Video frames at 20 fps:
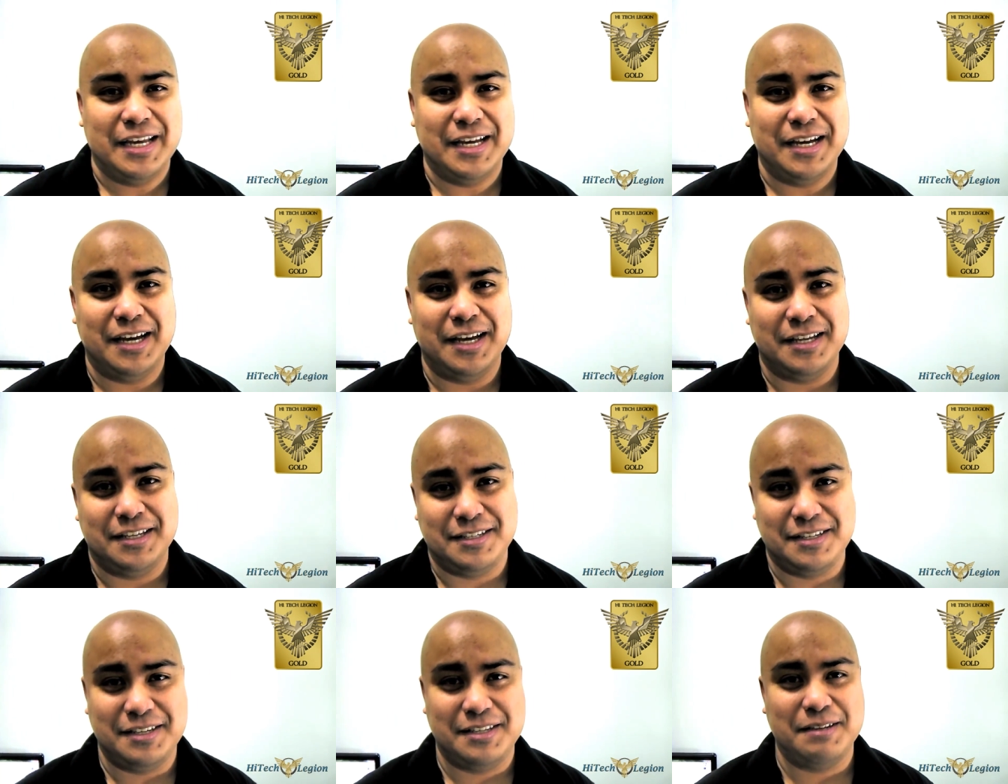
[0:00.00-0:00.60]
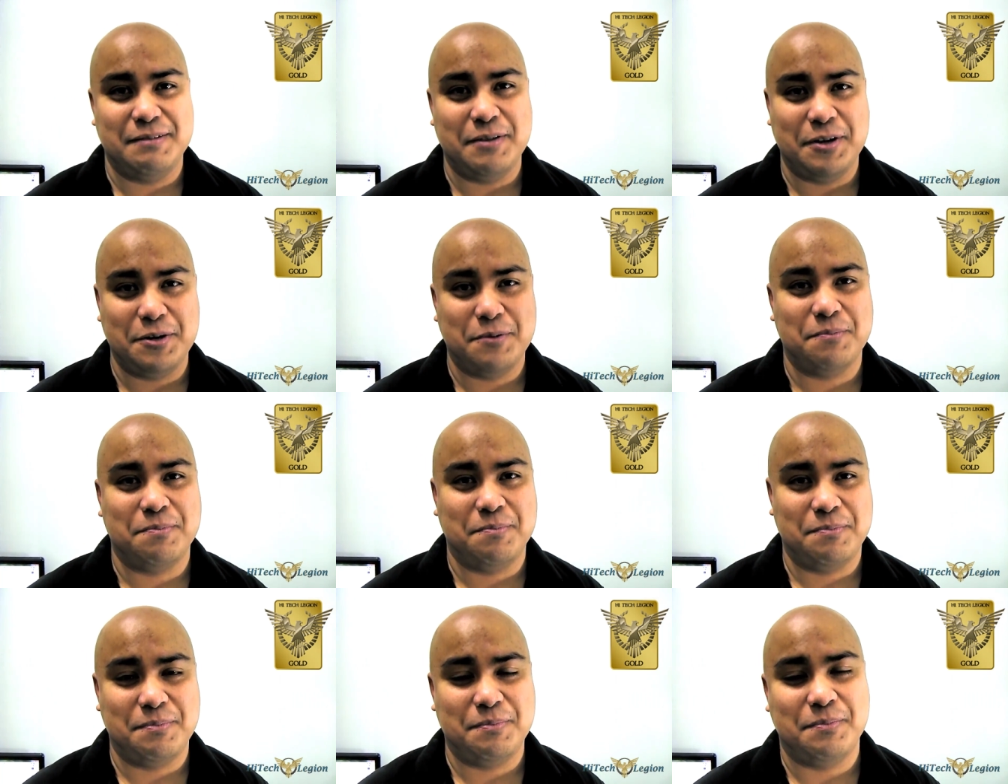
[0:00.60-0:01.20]
uh, system that
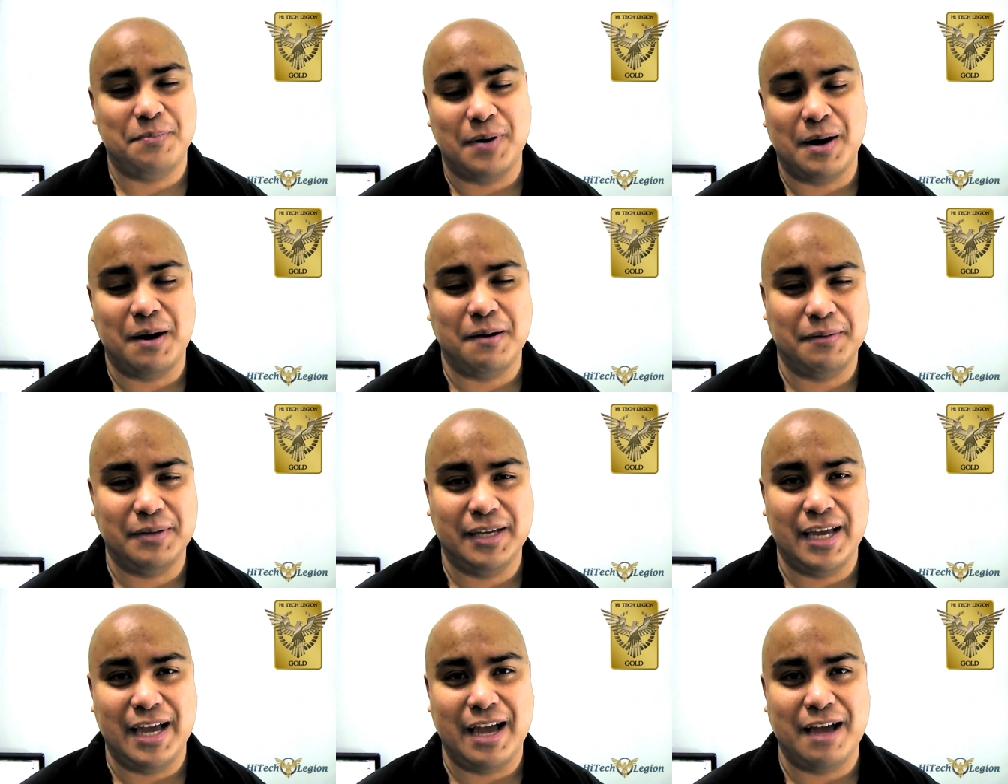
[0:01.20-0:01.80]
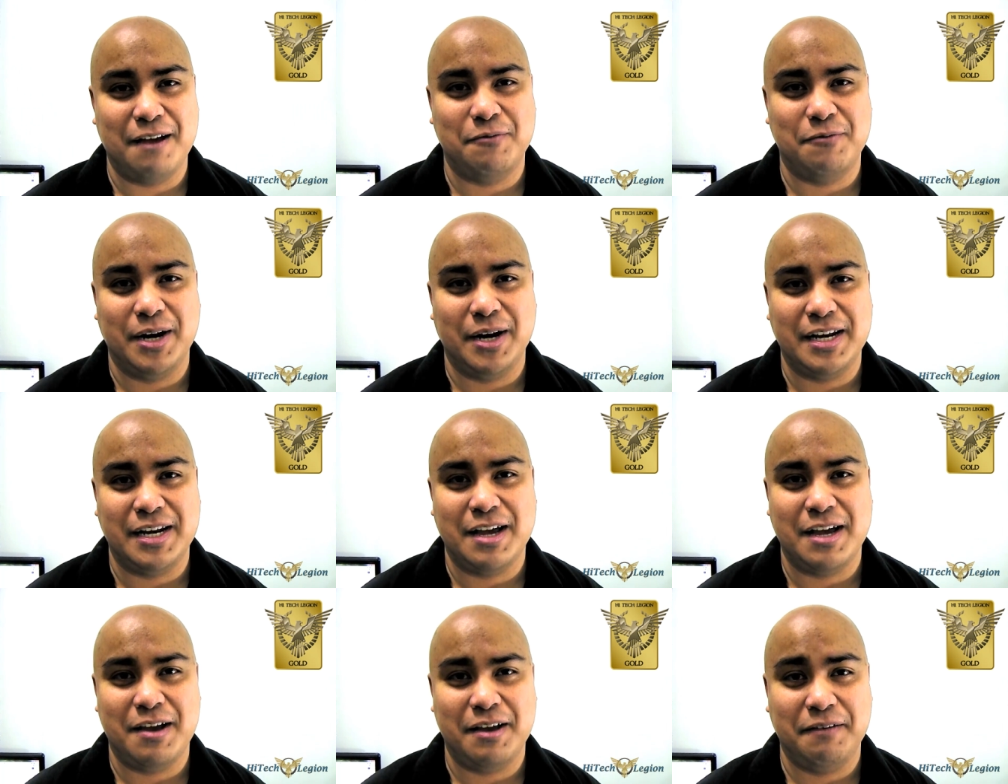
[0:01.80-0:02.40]
you probably have
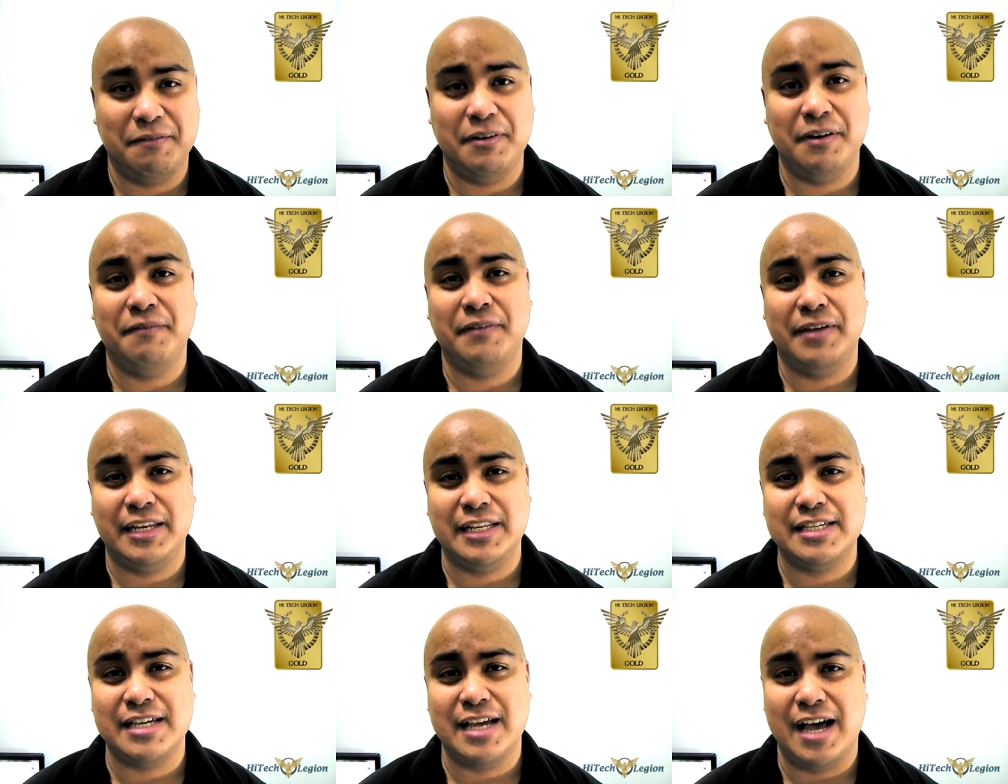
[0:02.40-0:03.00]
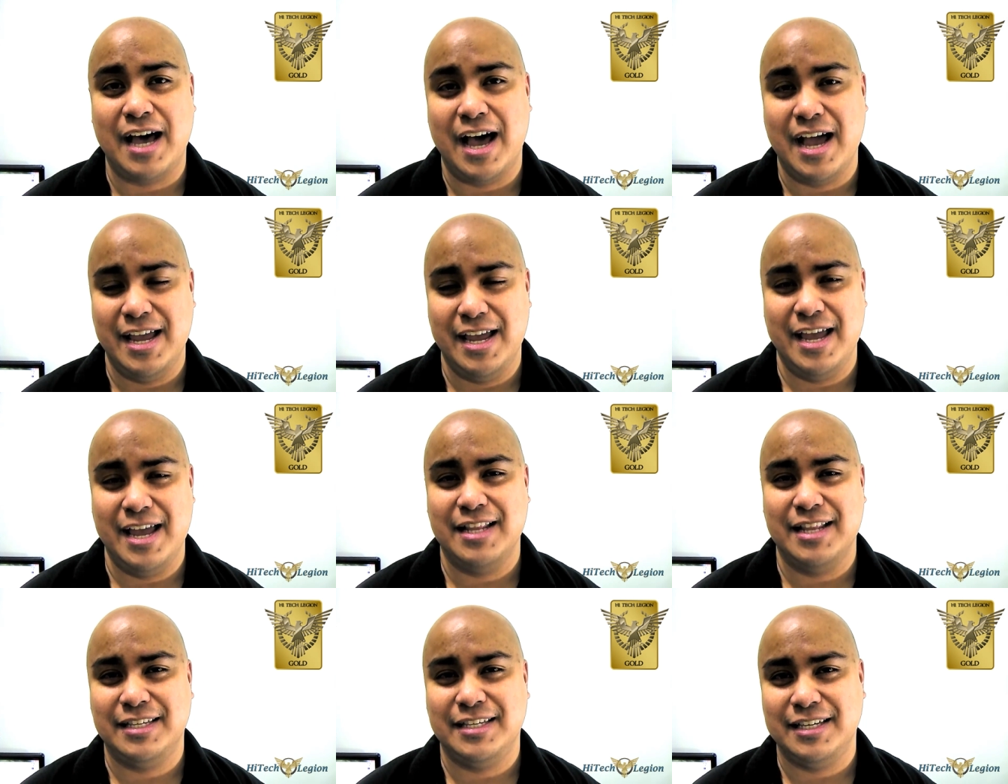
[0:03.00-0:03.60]
right now, even if it's a high
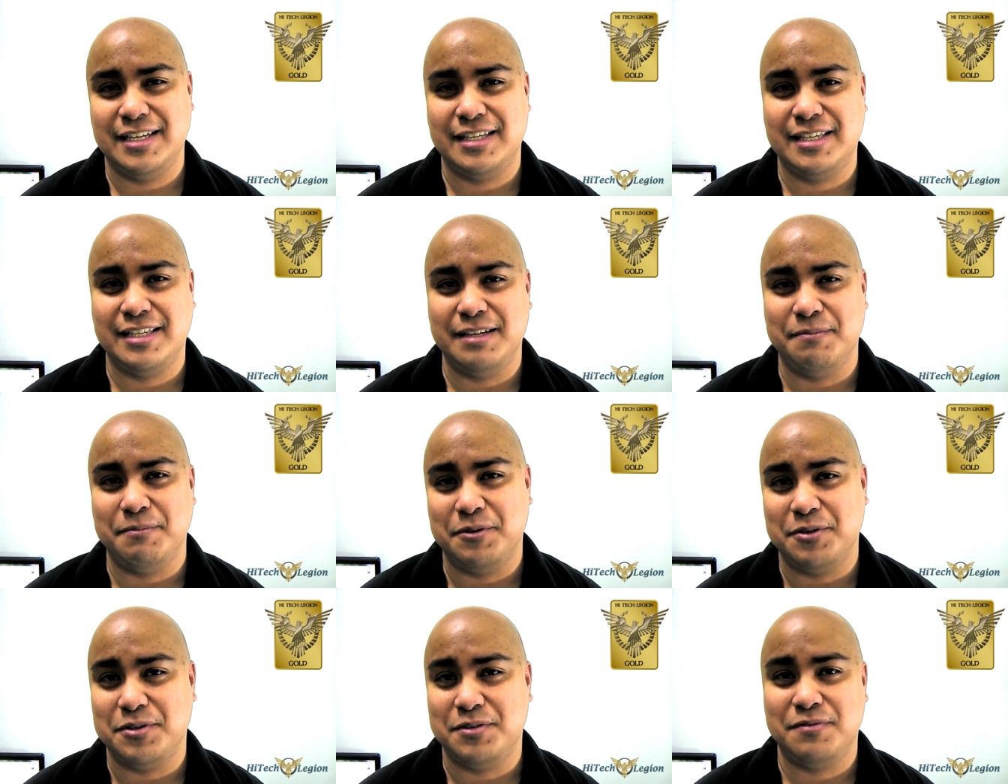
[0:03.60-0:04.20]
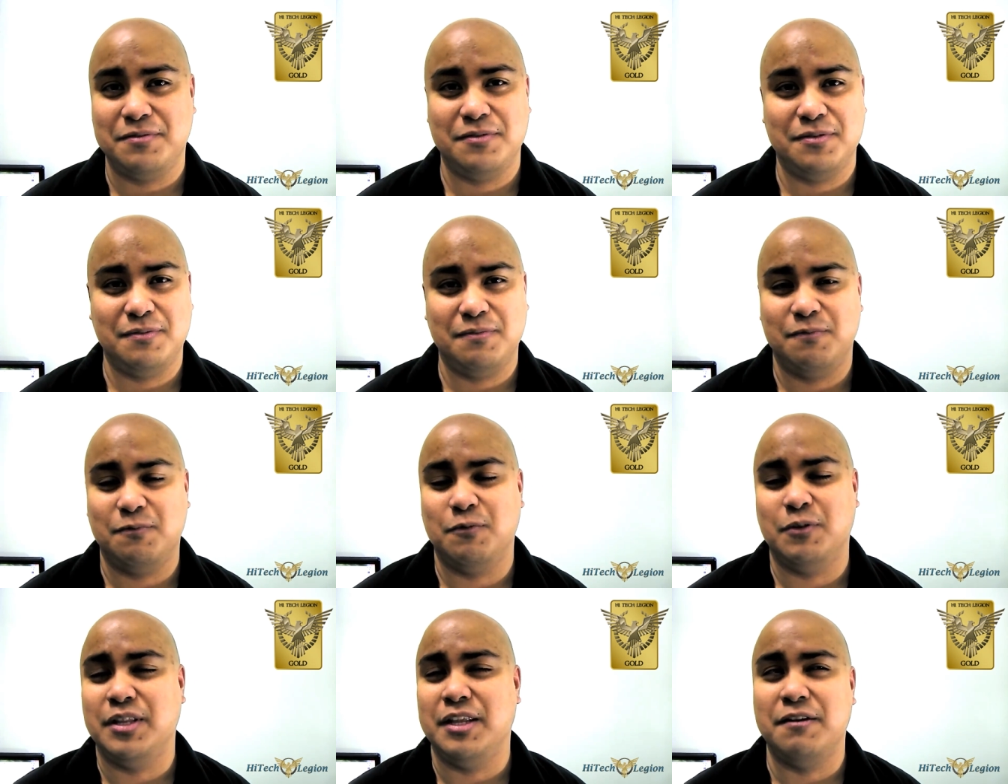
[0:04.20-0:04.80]
end system, because
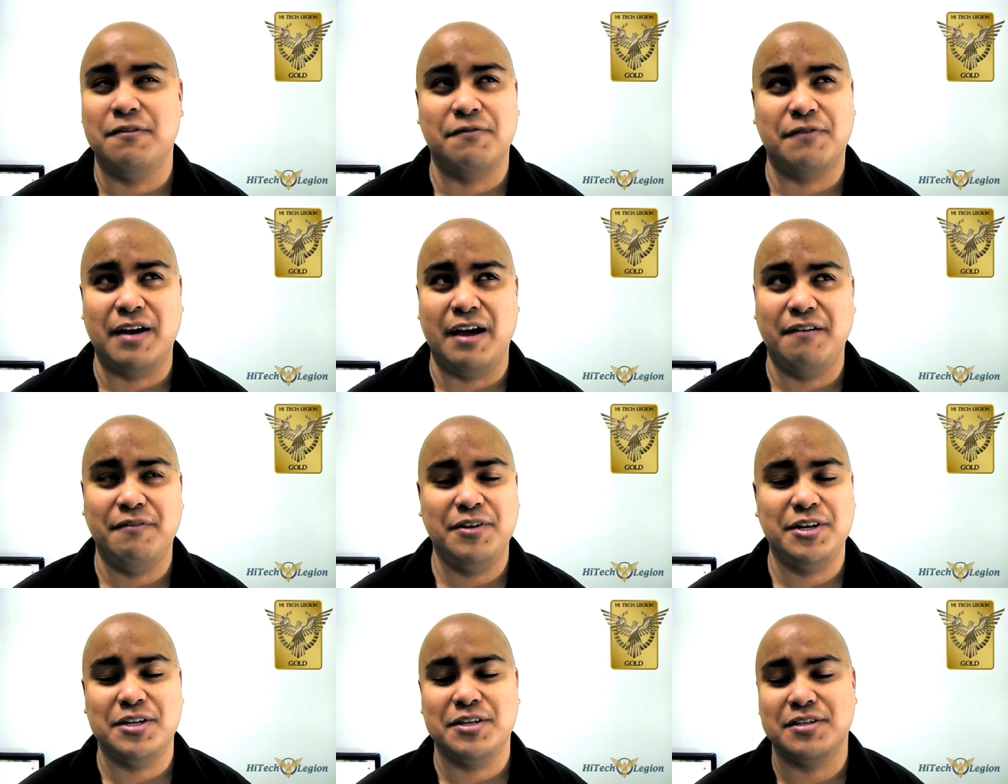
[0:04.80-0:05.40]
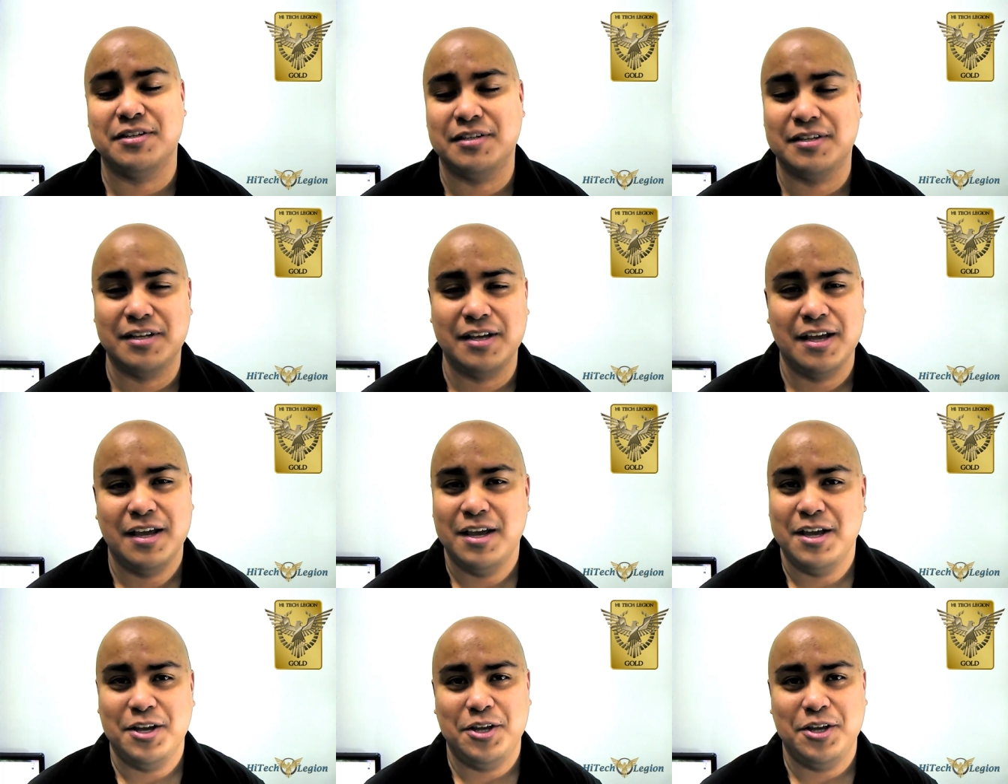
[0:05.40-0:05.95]
within five years.